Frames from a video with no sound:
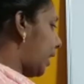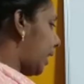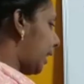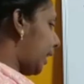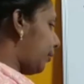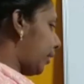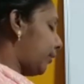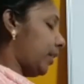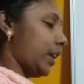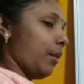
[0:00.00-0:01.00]
Again when
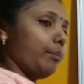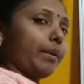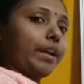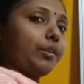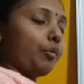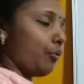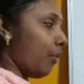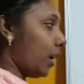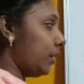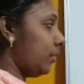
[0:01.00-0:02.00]
we compare
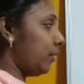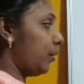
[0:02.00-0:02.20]
1